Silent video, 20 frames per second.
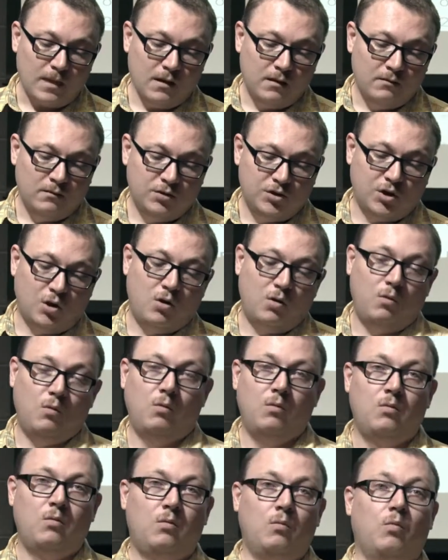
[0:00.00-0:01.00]
So
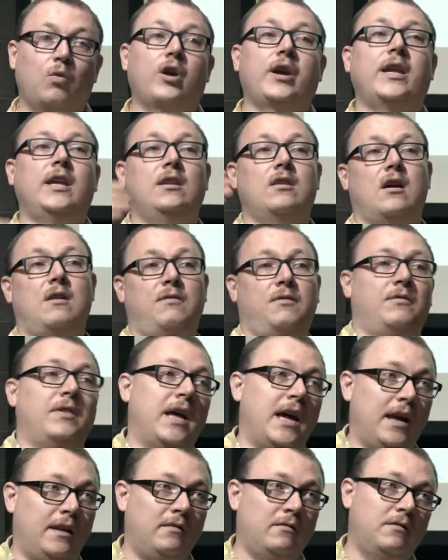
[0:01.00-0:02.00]
working off of
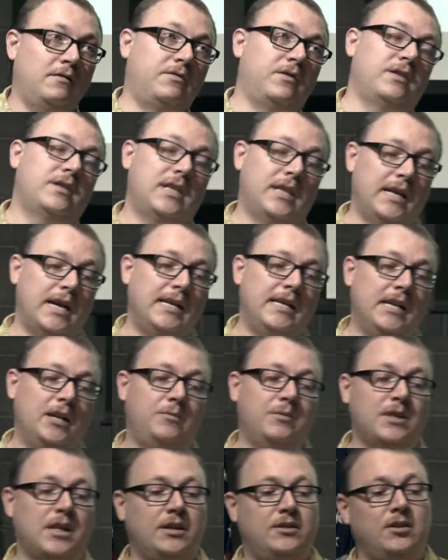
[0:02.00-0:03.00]
that, the first thing I did
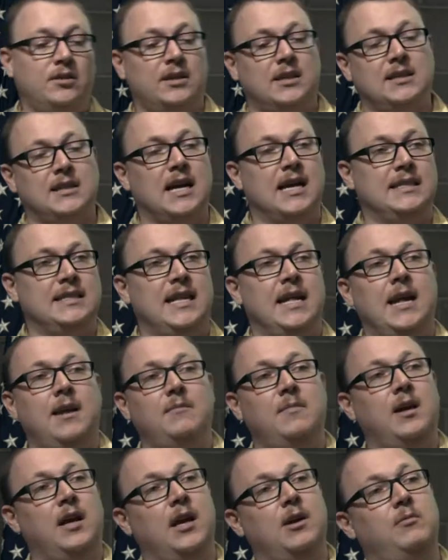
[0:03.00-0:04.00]
was I took this guy's name
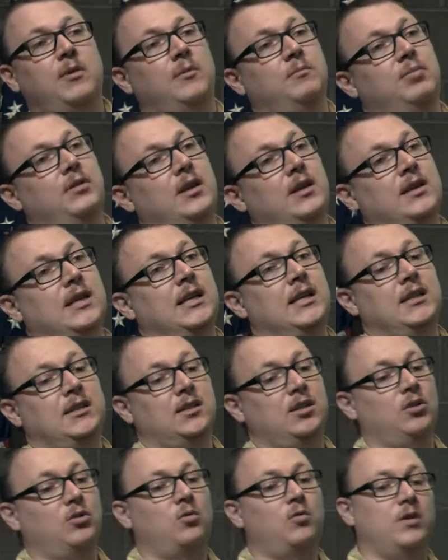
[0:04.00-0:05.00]
and I went and plugged it into
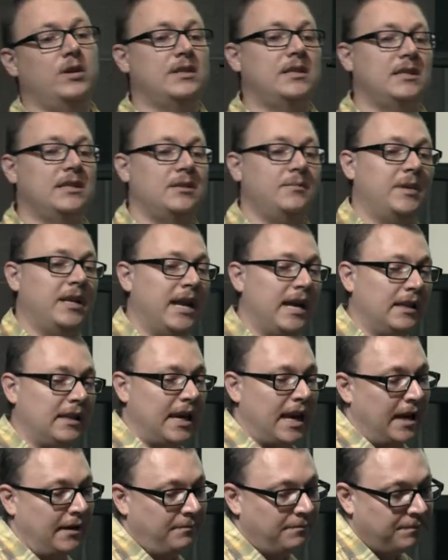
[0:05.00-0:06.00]
the court system in
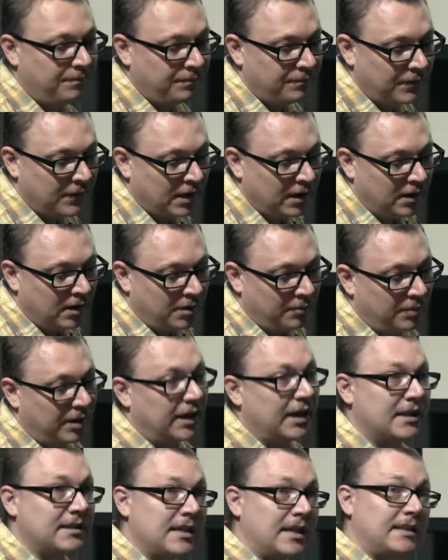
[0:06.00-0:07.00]
LA
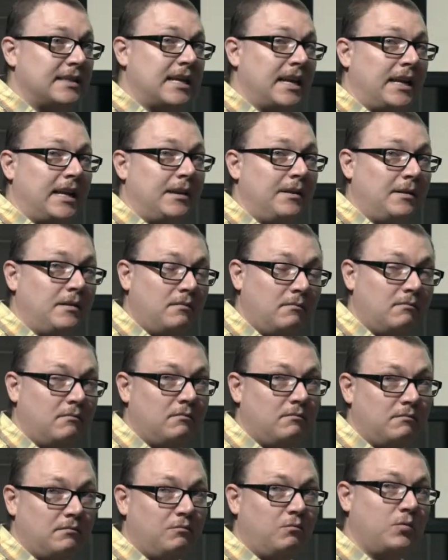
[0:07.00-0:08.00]
because they said he
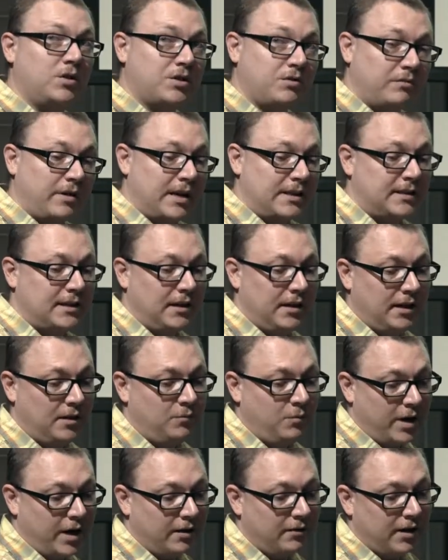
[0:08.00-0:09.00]
was arrested in
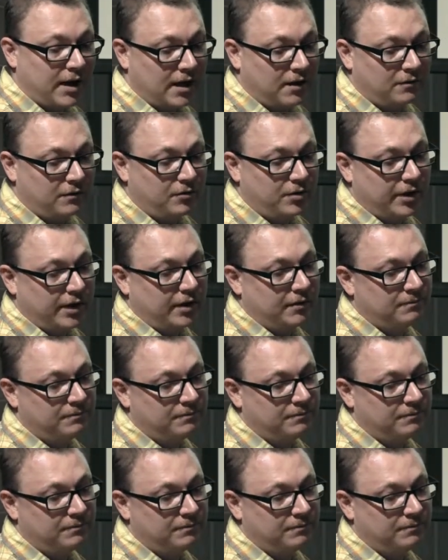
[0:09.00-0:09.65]
where? California.